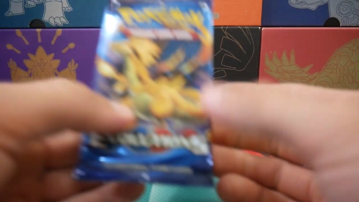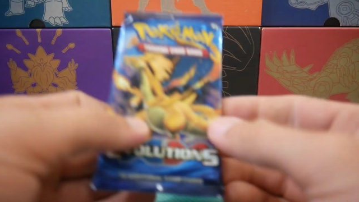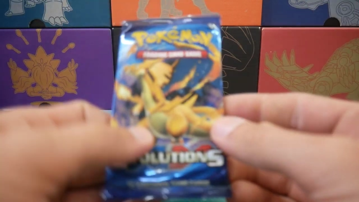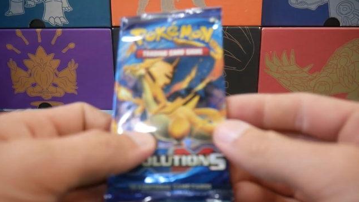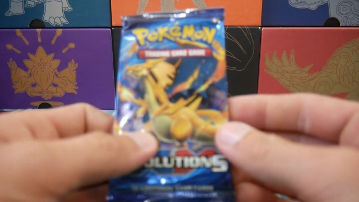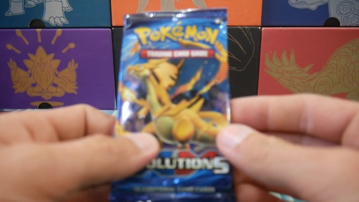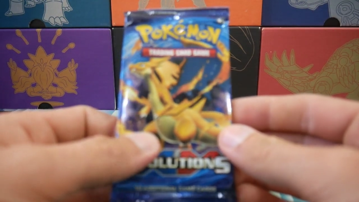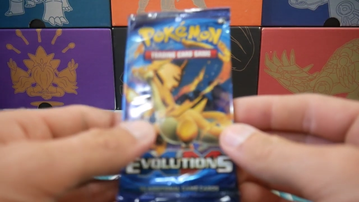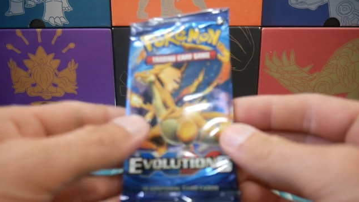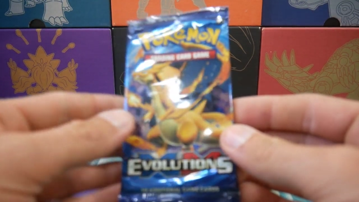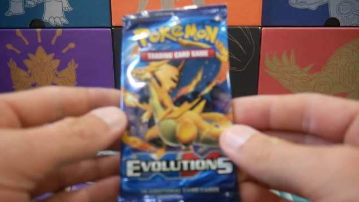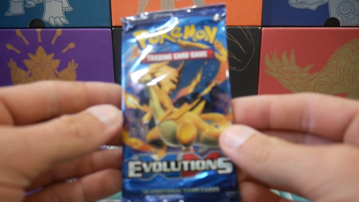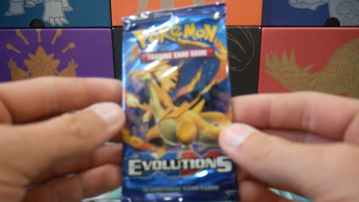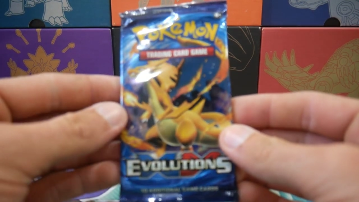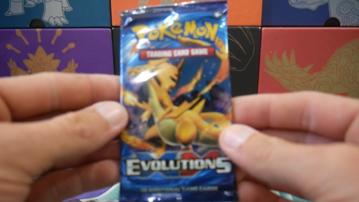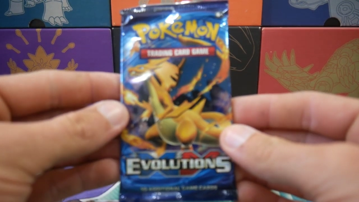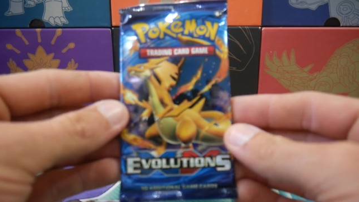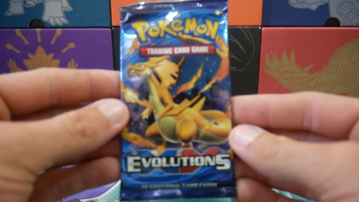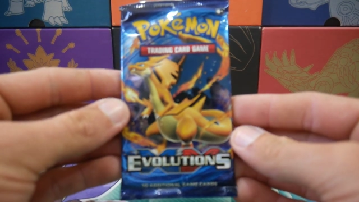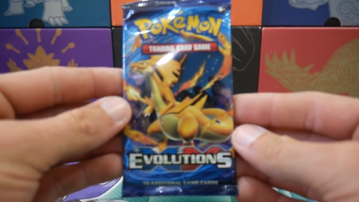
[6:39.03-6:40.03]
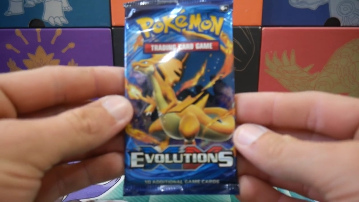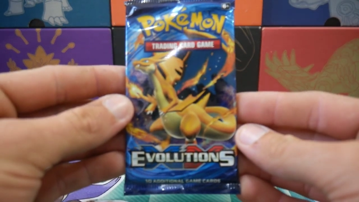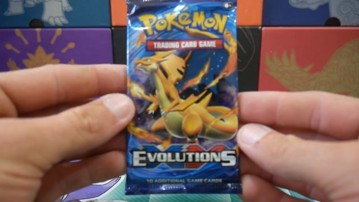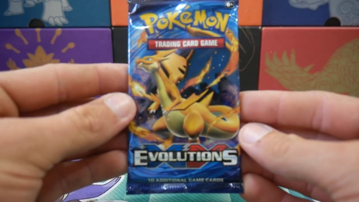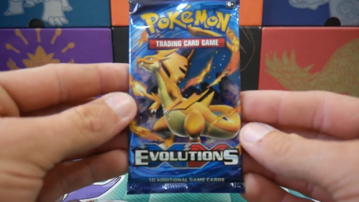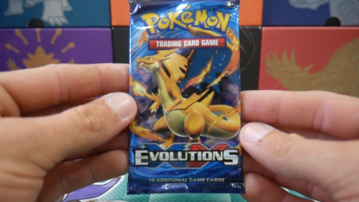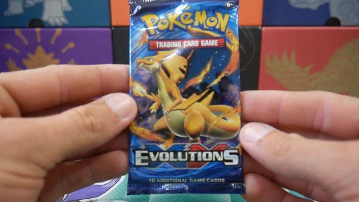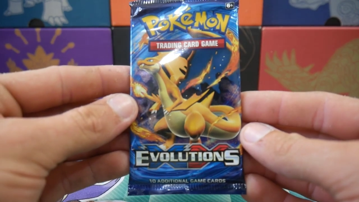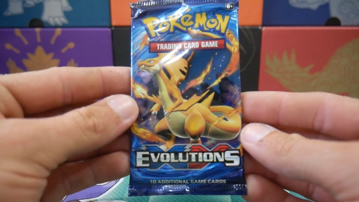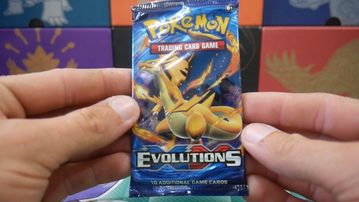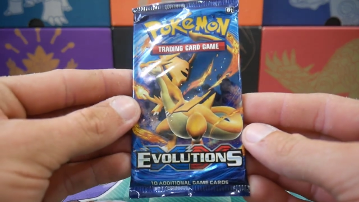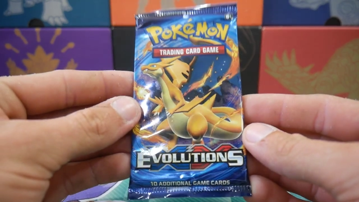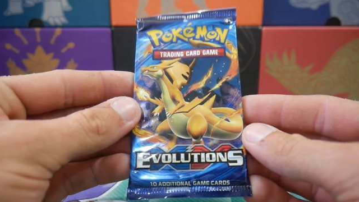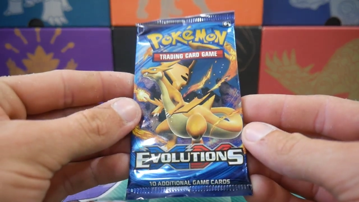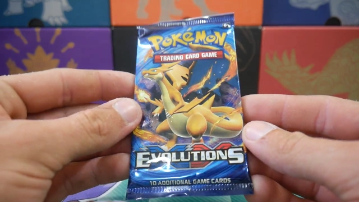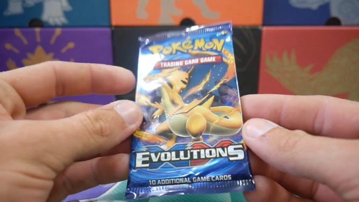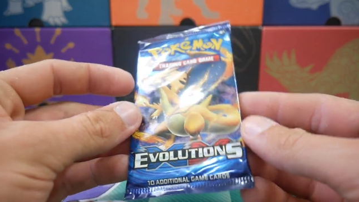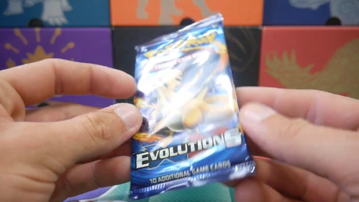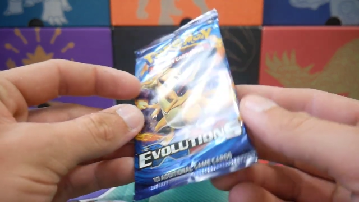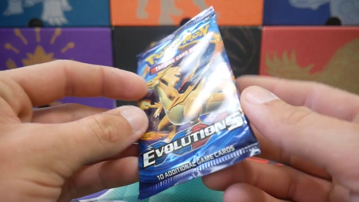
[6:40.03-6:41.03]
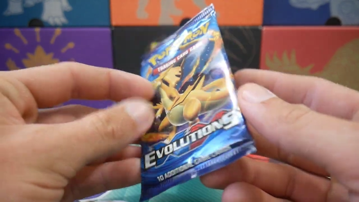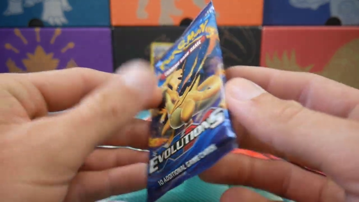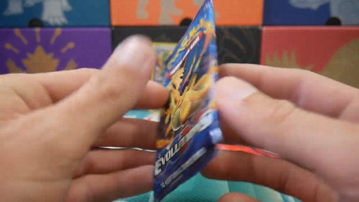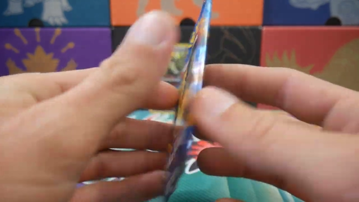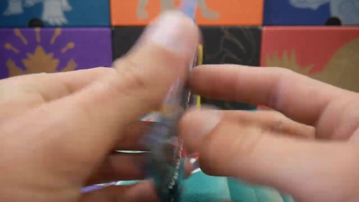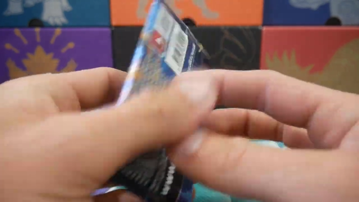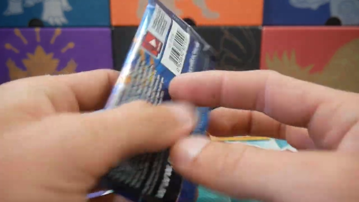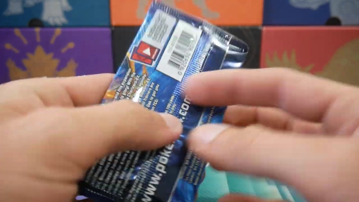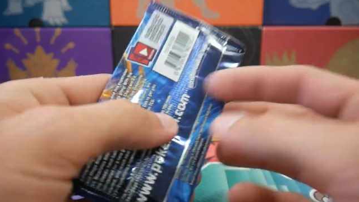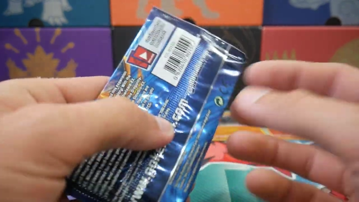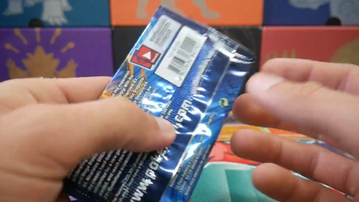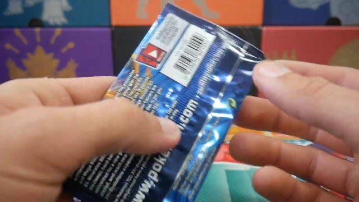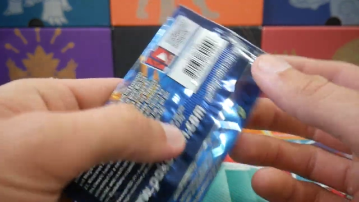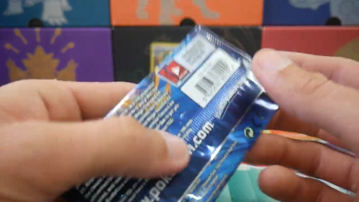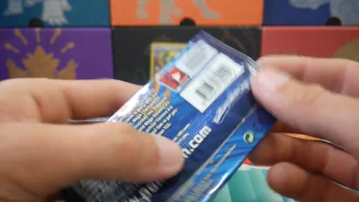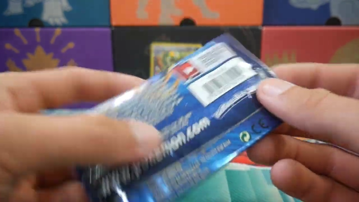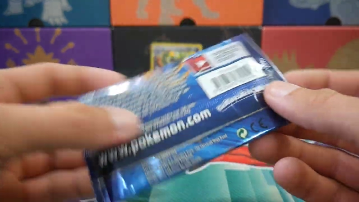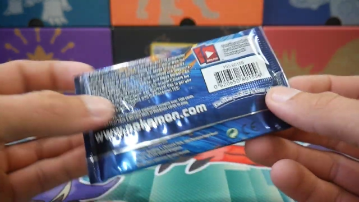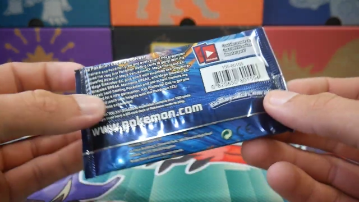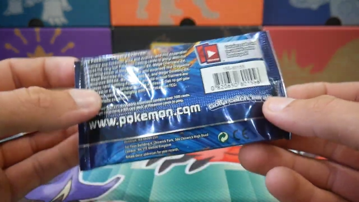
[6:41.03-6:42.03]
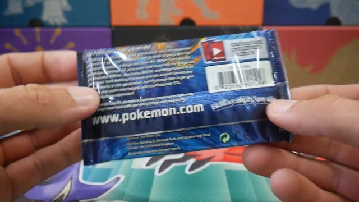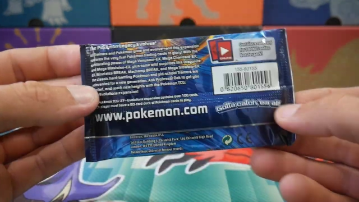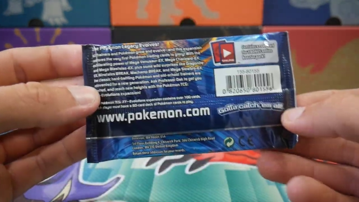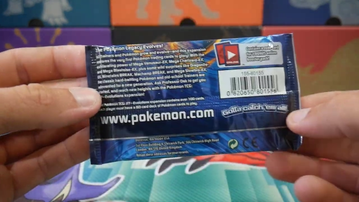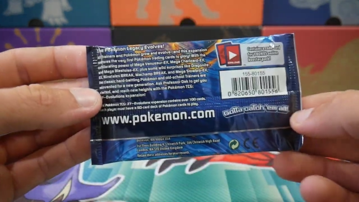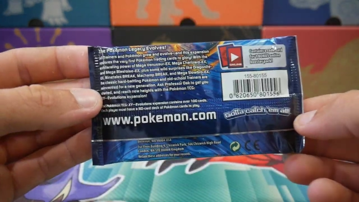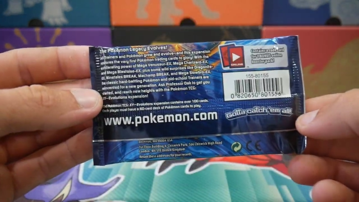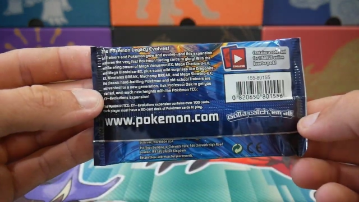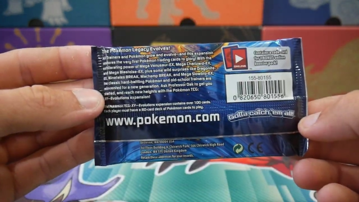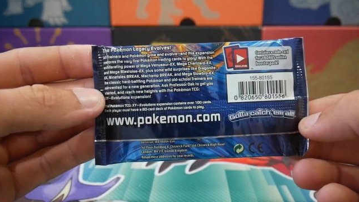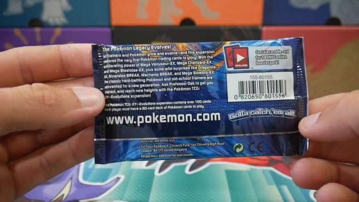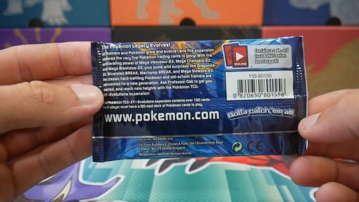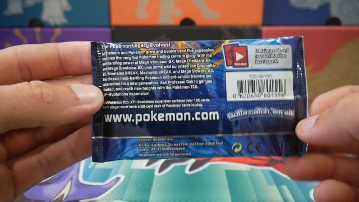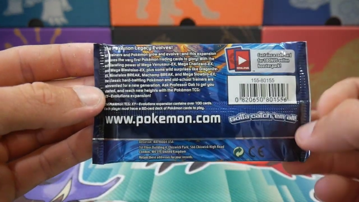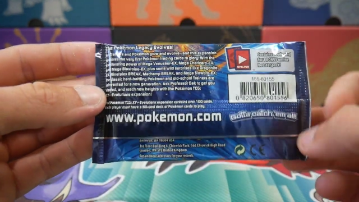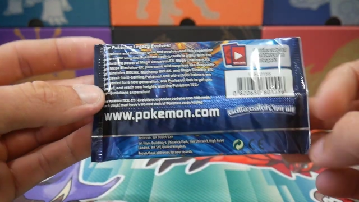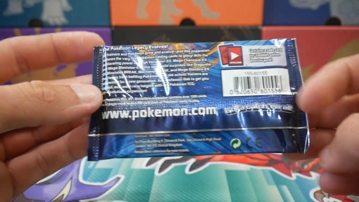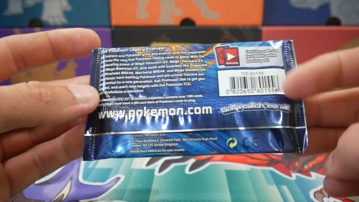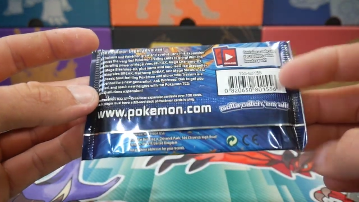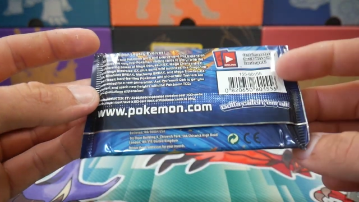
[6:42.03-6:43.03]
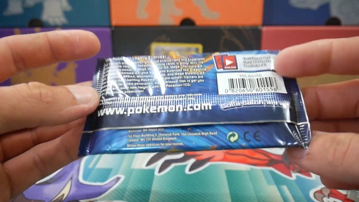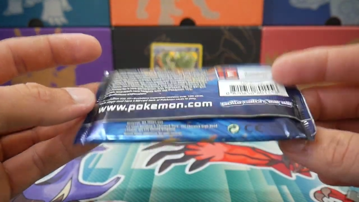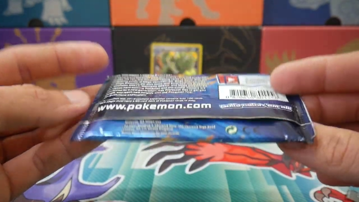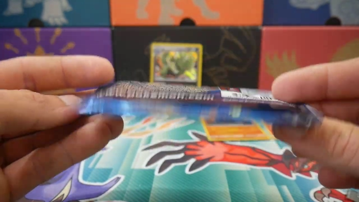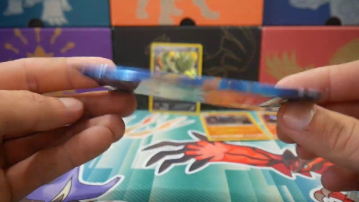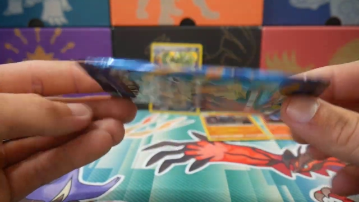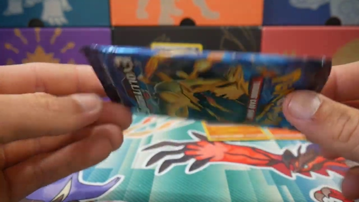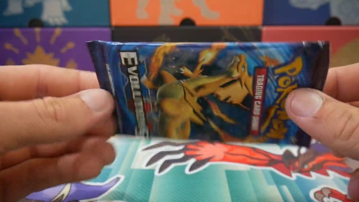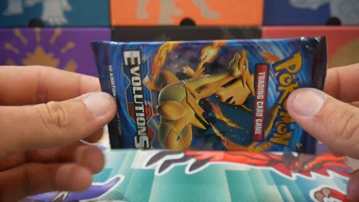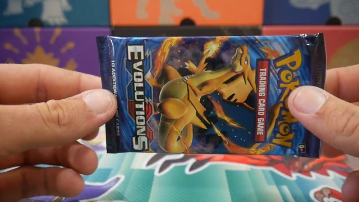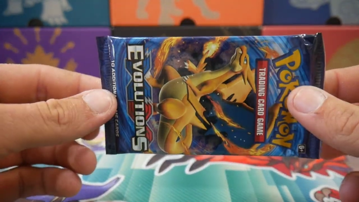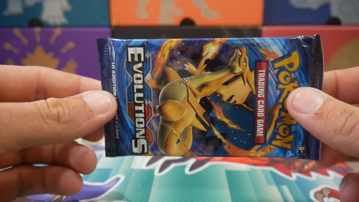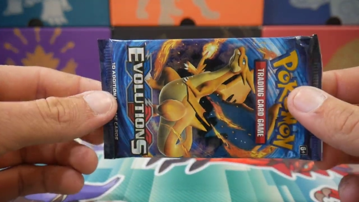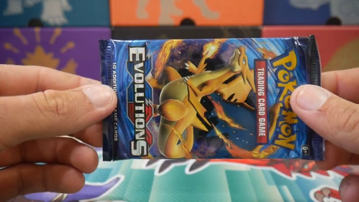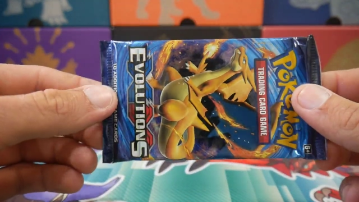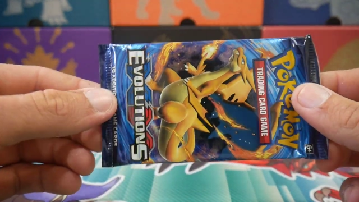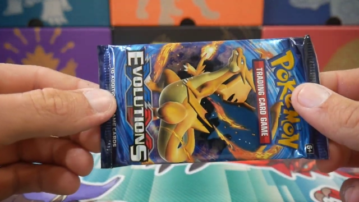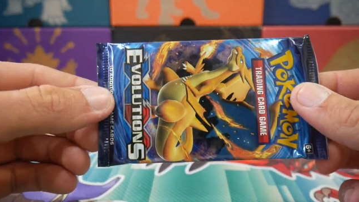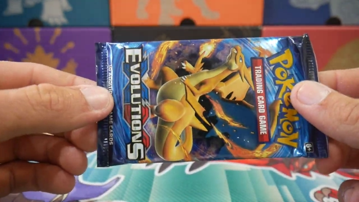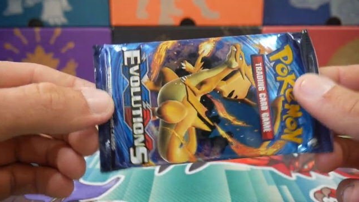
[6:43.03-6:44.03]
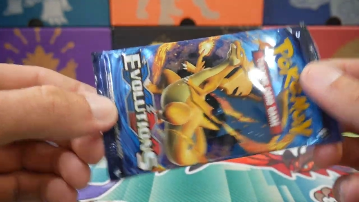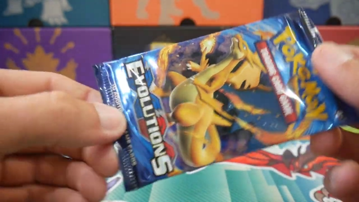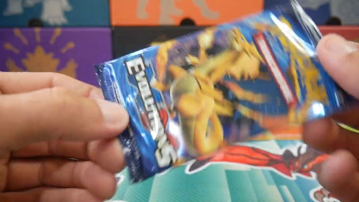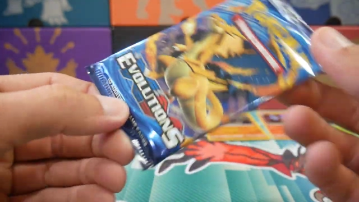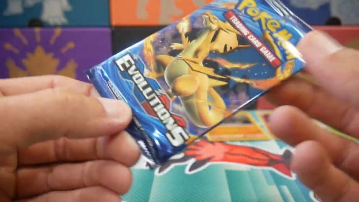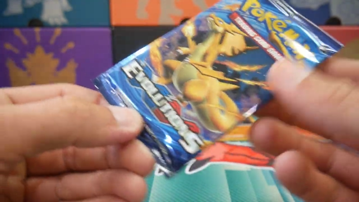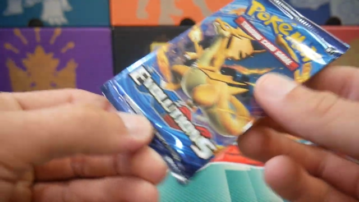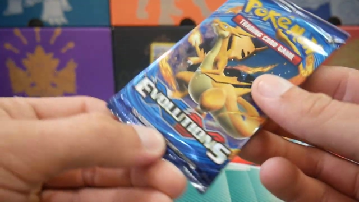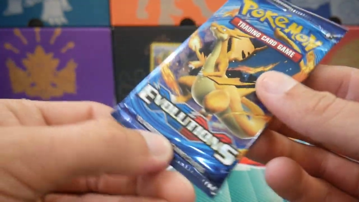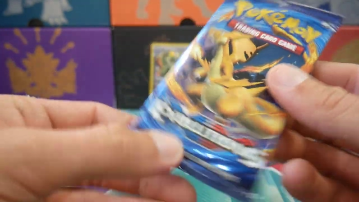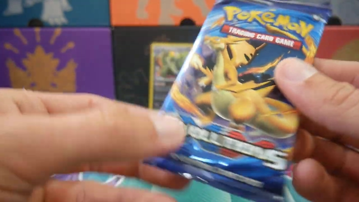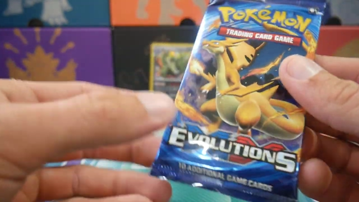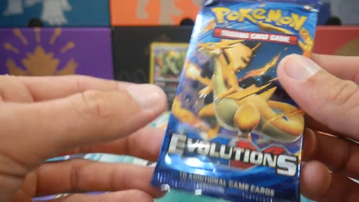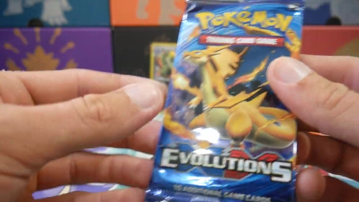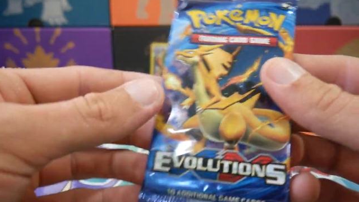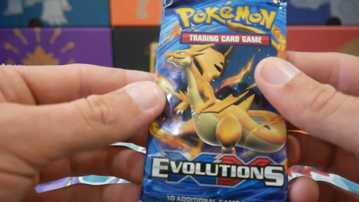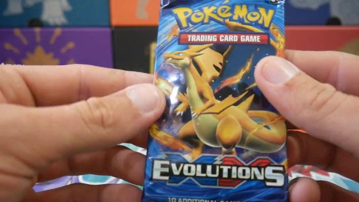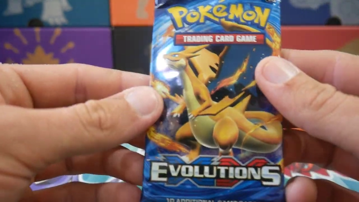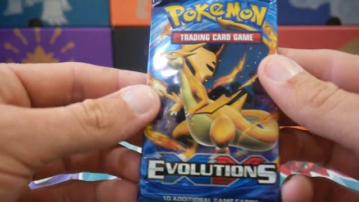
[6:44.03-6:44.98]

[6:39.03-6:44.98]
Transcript: [unreadable: no face in view]